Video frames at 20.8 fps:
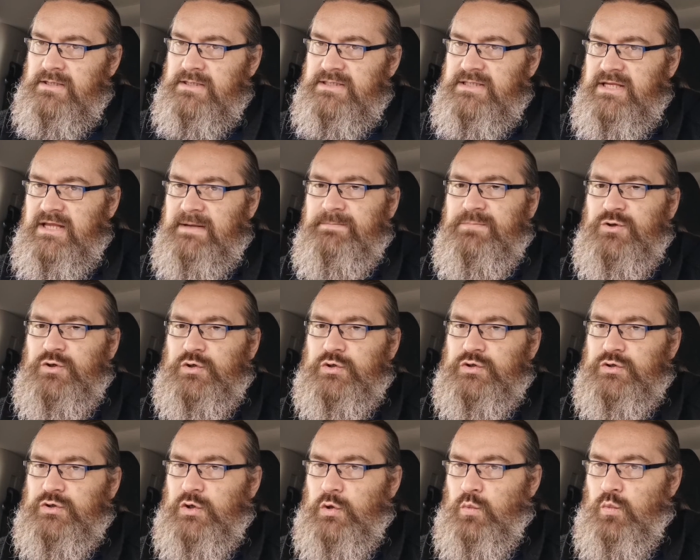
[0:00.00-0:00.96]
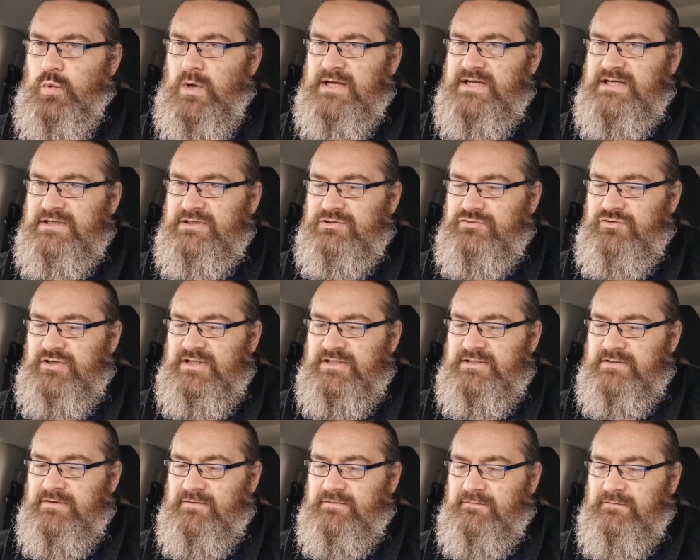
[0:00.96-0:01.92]
So they put a wedding
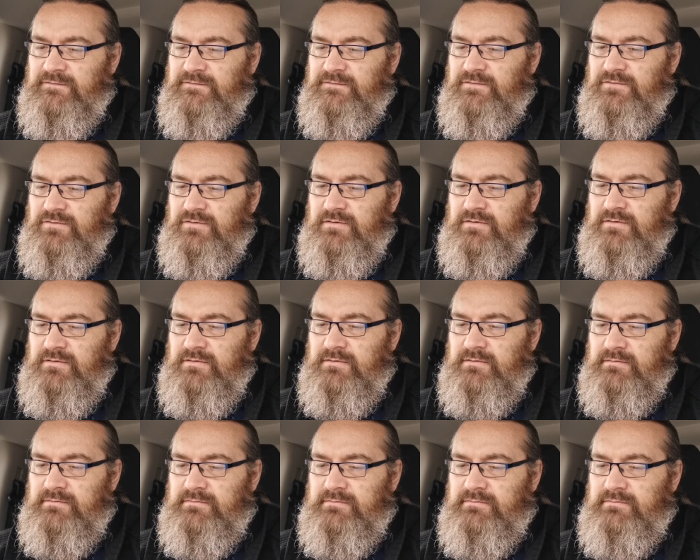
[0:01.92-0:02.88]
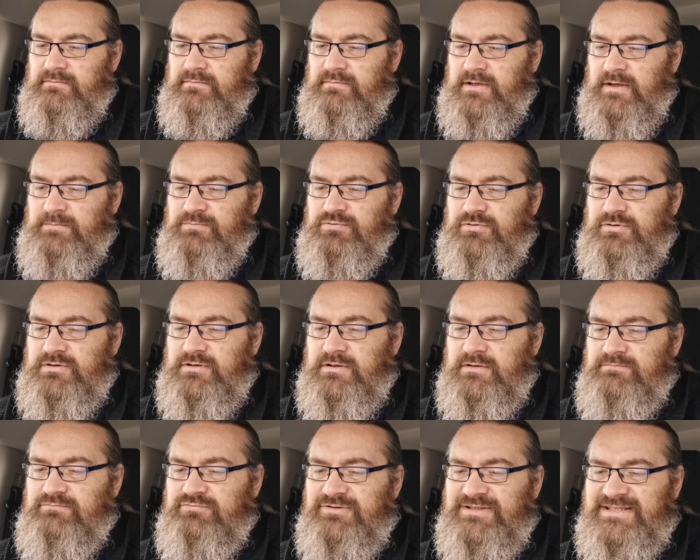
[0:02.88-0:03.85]
dress on Thor, They put
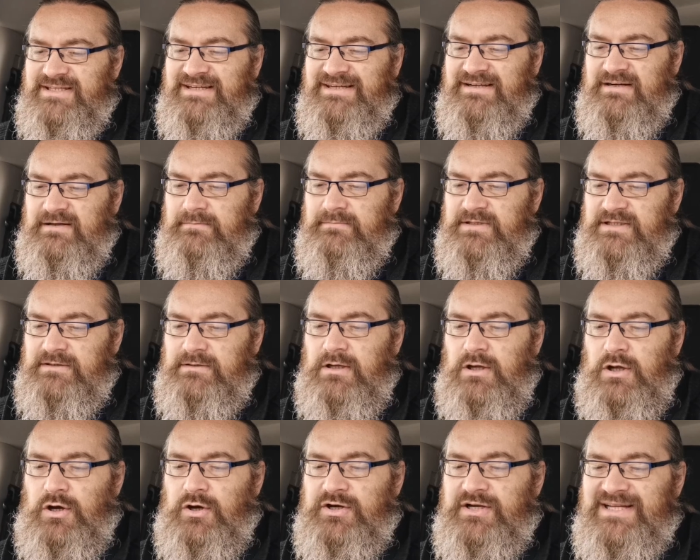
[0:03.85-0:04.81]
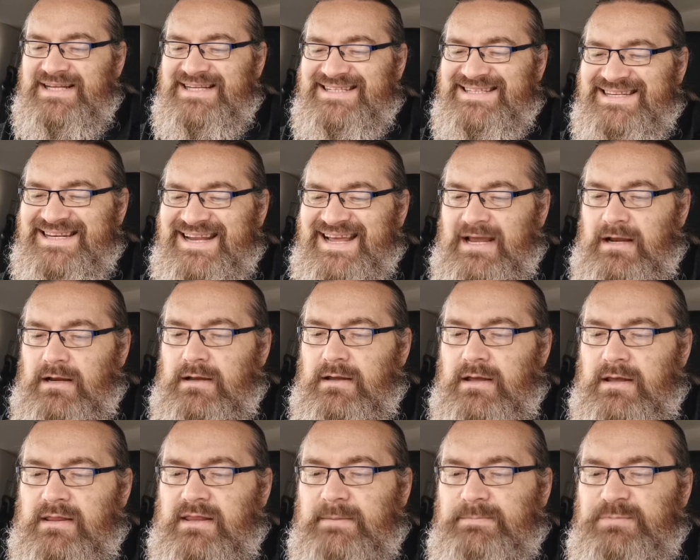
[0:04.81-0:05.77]
the Brisingamen on his neck.
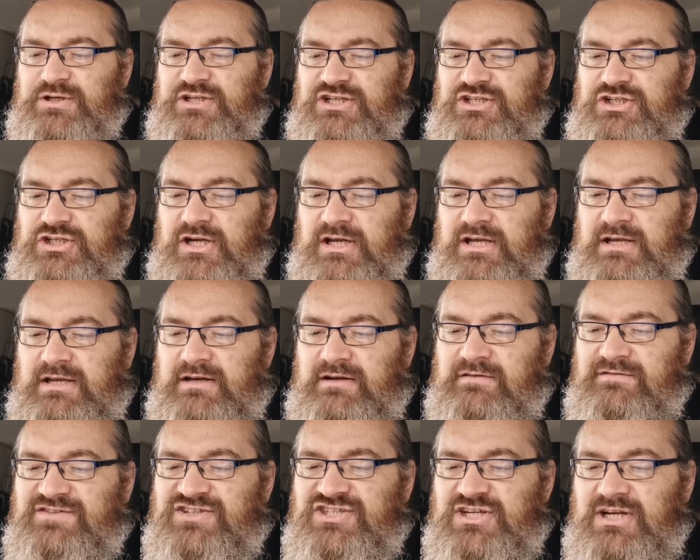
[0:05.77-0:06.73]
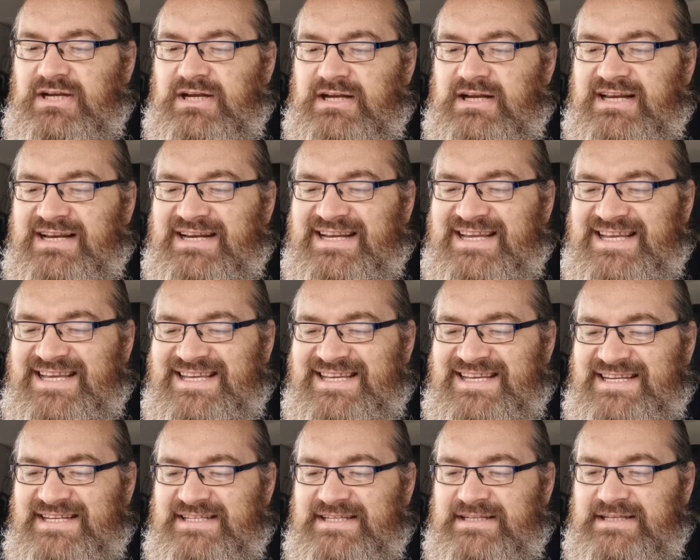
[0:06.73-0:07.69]
They put a chain of jingling
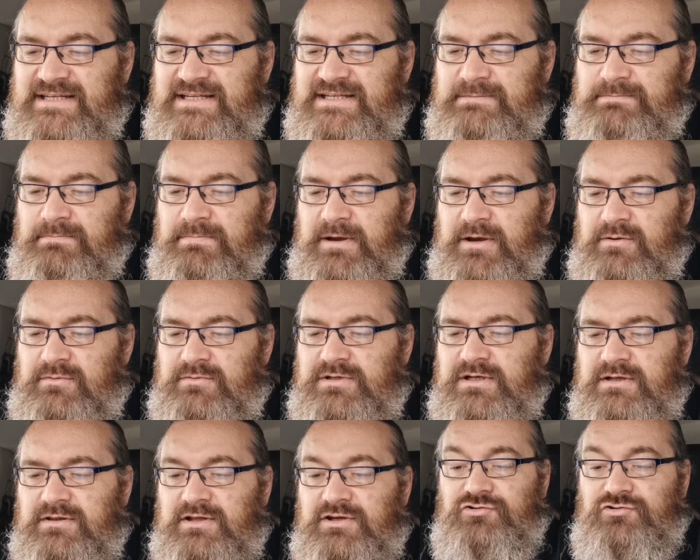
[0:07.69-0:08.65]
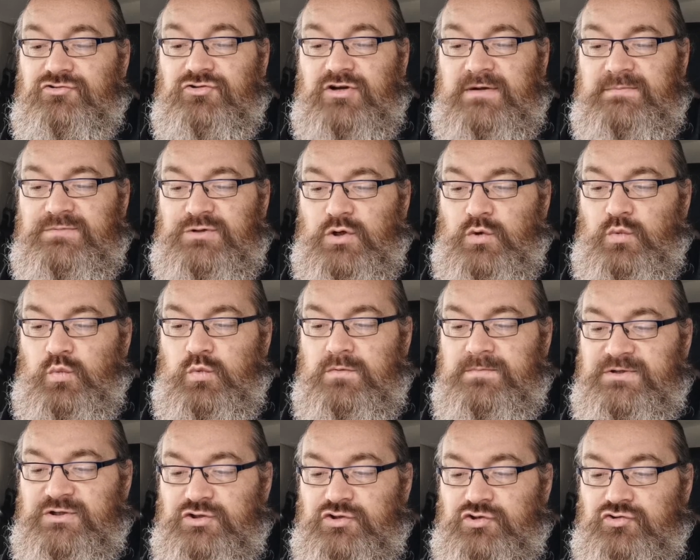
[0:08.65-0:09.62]
keys at his belt. draped a
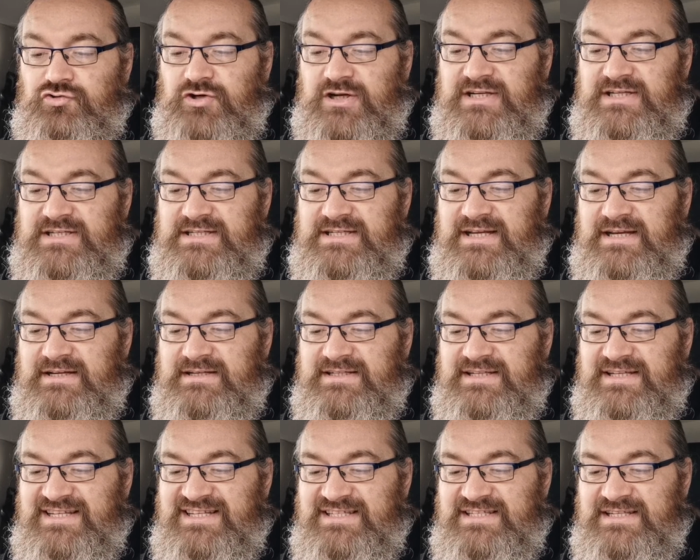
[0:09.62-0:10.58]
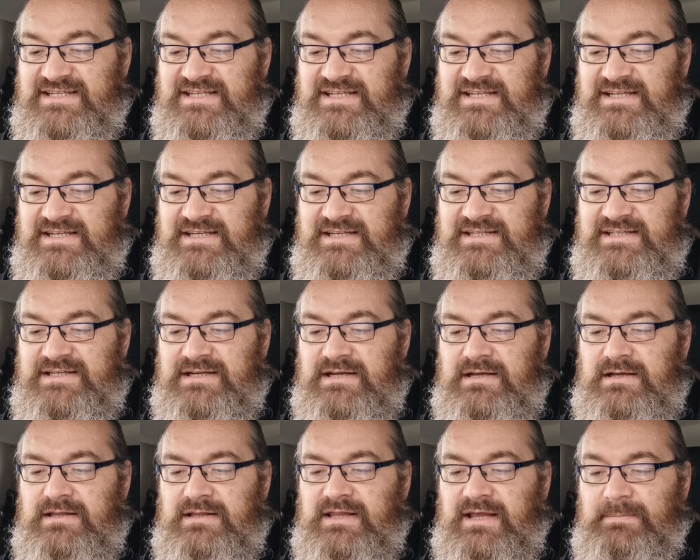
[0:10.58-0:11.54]
woman's dress down to his knees.
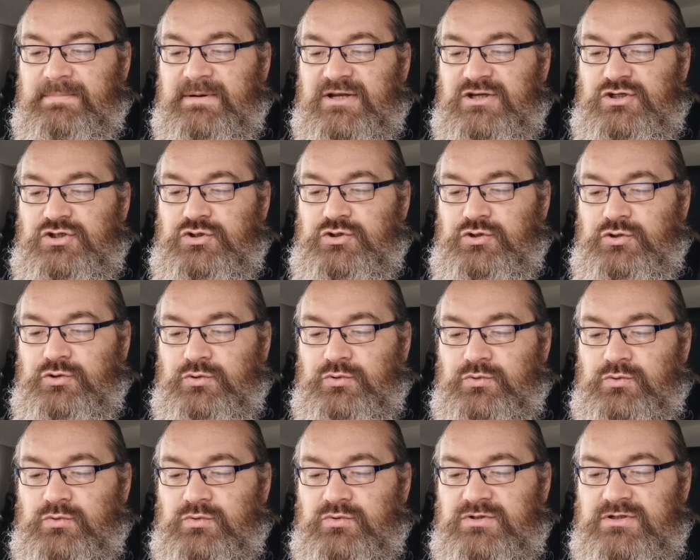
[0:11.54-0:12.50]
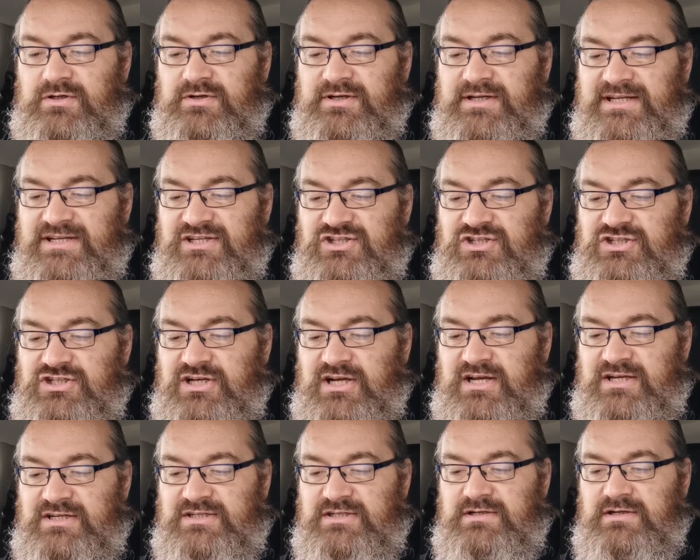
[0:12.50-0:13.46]
They placed jewels on his
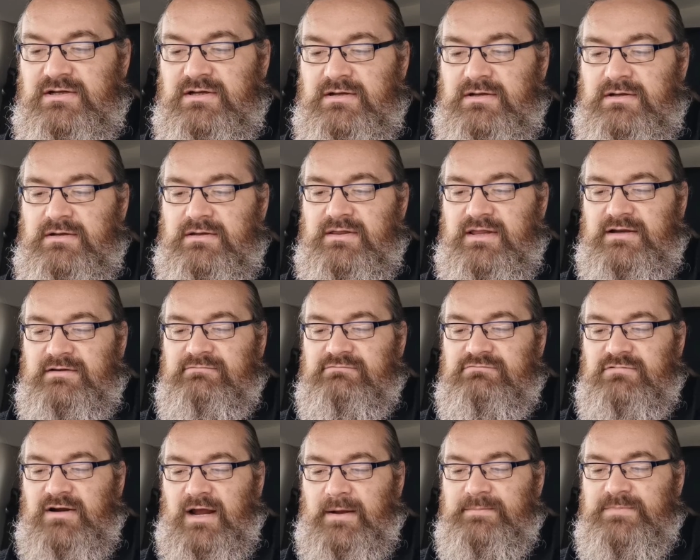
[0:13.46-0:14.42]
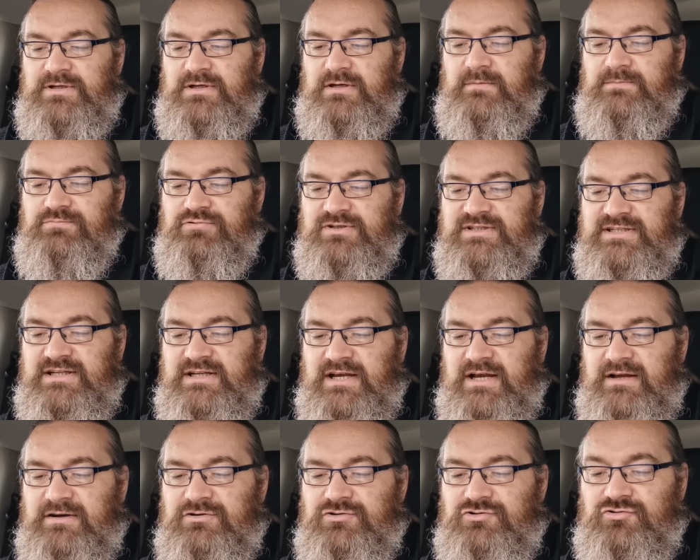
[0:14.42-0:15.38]
chest. They wrapped a pretty
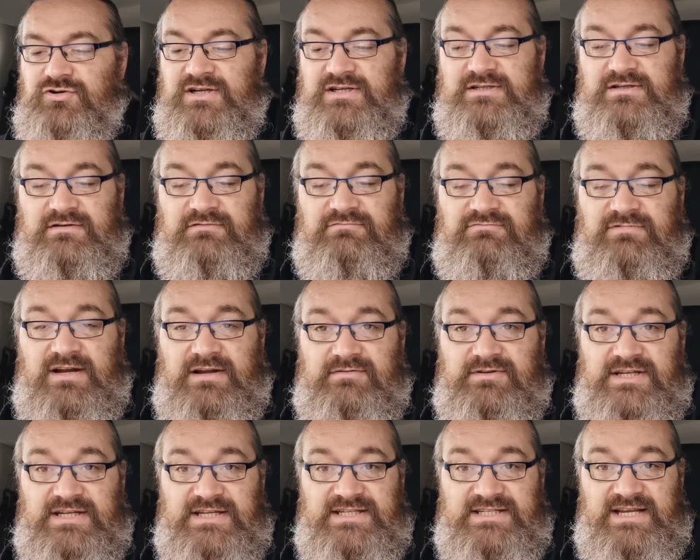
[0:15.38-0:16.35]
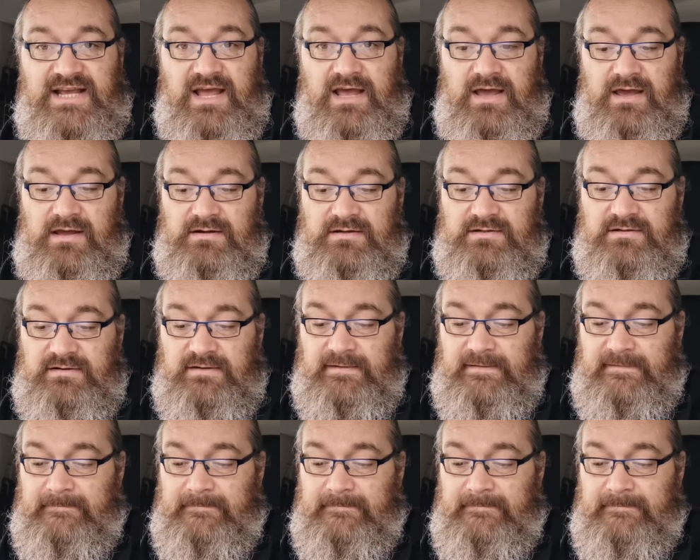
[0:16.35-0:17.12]
headdress around his head.